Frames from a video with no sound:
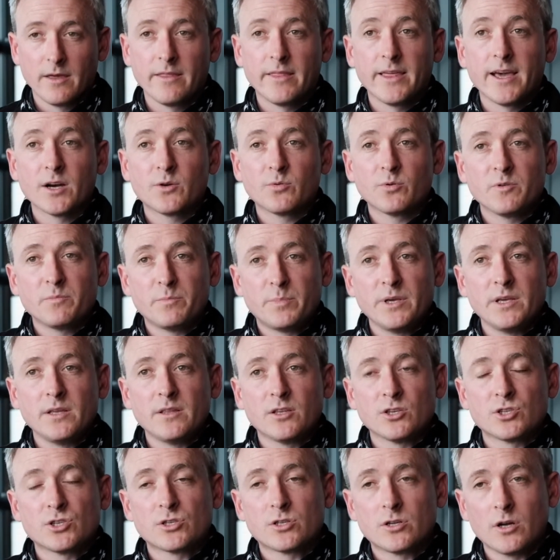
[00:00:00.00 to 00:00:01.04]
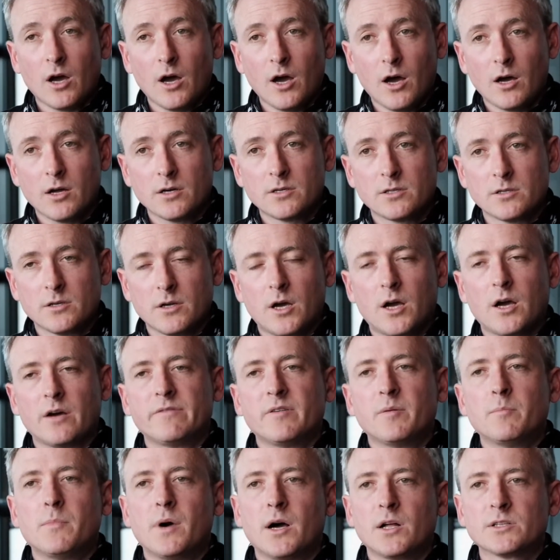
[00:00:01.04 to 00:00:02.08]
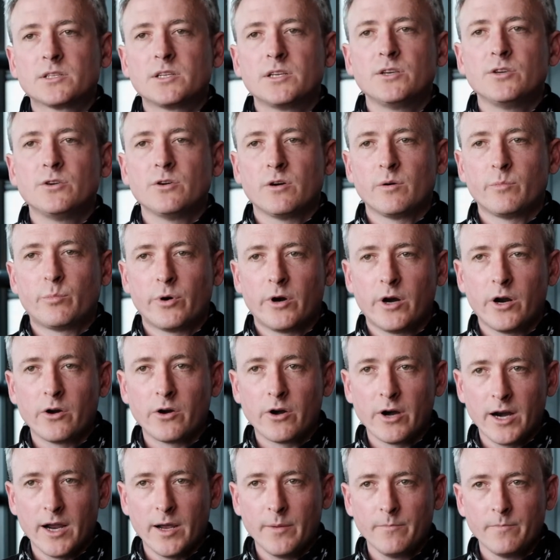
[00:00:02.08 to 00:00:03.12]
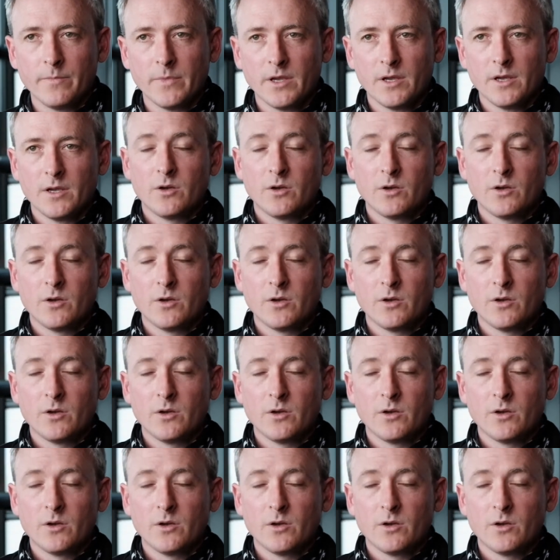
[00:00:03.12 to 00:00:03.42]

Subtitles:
That would be the start of a multi-year program